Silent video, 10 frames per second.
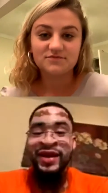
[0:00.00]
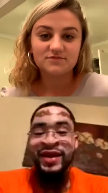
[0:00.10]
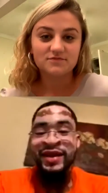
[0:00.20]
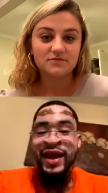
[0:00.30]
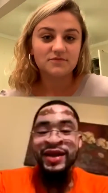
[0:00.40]

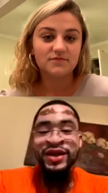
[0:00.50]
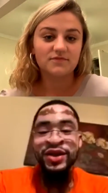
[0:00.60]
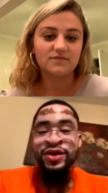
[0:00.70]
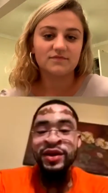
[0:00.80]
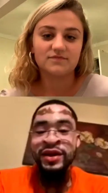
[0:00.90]
Speaker 1: like
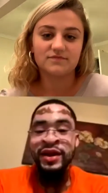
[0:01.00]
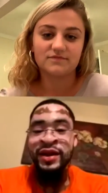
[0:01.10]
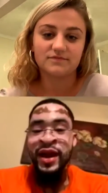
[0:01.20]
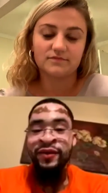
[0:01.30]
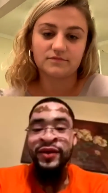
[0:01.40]
seriously,
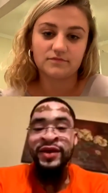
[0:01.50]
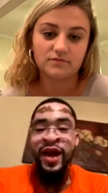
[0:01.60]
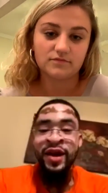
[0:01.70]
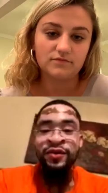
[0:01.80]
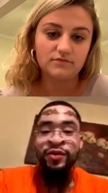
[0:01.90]
like
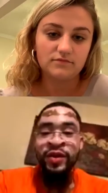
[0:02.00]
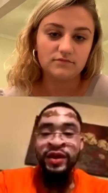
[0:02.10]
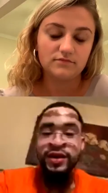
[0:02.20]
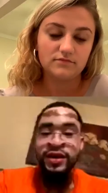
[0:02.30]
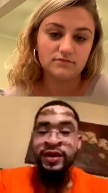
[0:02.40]
photographer
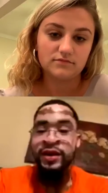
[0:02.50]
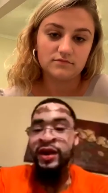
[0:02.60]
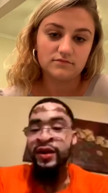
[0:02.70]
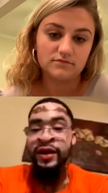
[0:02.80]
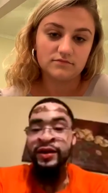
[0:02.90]
pictures,
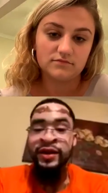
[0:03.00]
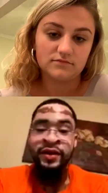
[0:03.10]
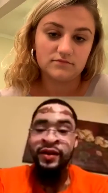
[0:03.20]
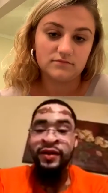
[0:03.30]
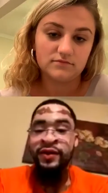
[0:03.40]
nah,
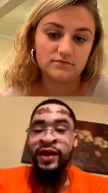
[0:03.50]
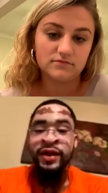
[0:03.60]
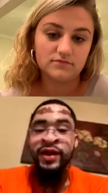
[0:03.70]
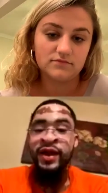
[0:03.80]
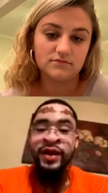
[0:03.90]
not nothing like
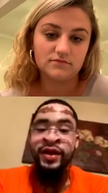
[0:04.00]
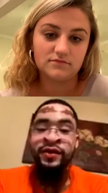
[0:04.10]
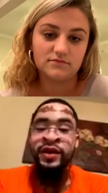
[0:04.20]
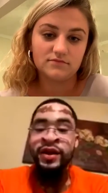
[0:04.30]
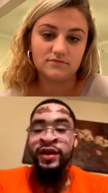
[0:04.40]
that. I never
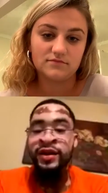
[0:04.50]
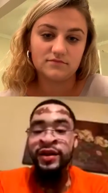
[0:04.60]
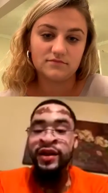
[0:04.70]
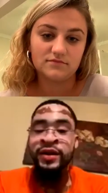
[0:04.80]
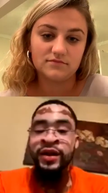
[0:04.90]
did anything
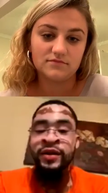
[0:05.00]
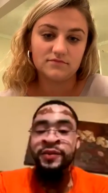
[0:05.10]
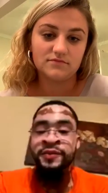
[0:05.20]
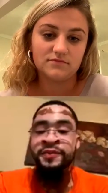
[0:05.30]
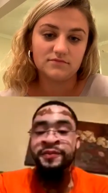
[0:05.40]
like that.
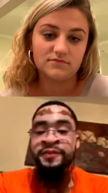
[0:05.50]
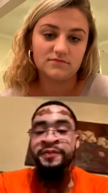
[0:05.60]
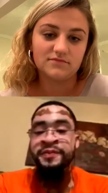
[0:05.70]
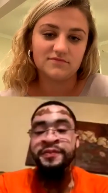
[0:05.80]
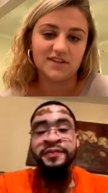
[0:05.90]

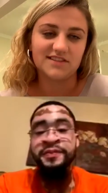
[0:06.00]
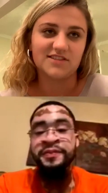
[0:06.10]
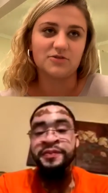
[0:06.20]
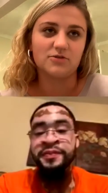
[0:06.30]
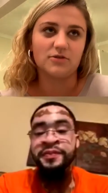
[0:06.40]
Speaker 2: That's
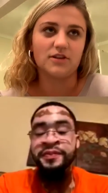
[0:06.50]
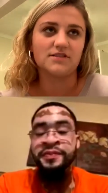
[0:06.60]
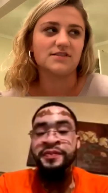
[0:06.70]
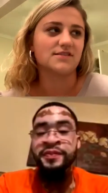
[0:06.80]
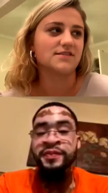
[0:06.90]
so cool. There's
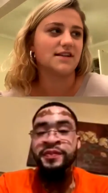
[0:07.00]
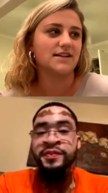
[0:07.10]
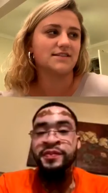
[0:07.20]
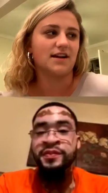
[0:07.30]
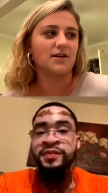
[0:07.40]
this
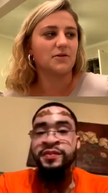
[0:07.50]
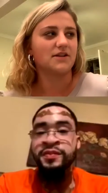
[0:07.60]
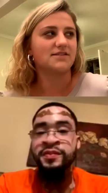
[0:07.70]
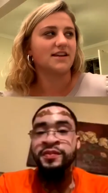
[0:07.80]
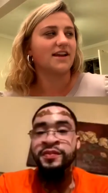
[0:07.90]
TikTok where
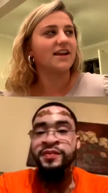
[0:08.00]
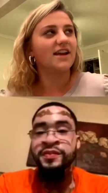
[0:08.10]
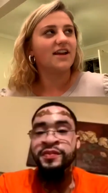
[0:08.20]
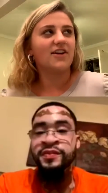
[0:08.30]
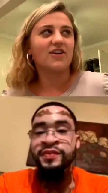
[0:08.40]
it's like,
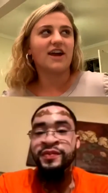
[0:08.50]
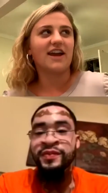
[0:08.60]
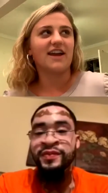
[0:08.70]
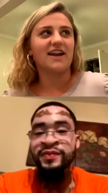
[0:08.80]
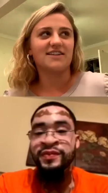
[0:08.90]

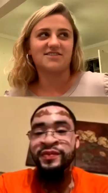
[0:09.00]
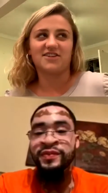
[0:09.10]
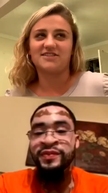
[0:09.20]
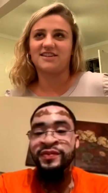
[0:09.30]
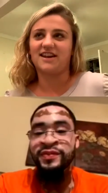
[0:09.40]
okay, I saw
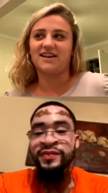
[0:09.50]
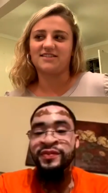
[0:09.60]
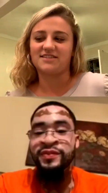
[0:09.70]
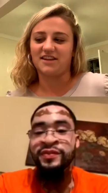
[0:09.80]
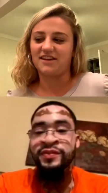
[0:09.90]
it today, and
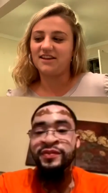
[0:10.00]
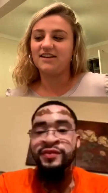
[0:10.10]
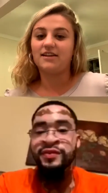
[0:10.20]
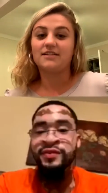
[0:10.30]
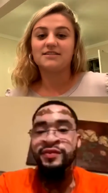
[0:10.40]
it's like
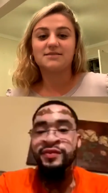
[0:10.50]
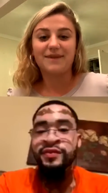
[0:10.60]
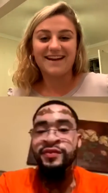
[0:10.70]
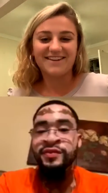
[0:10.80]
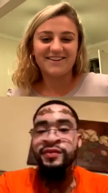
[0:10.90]

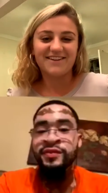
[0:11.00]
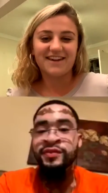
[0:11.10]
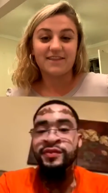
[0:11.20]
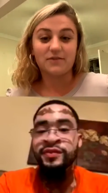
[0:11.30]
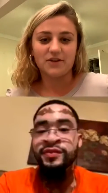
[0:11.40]
smile
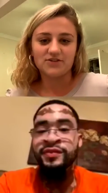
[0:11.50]
and then raise your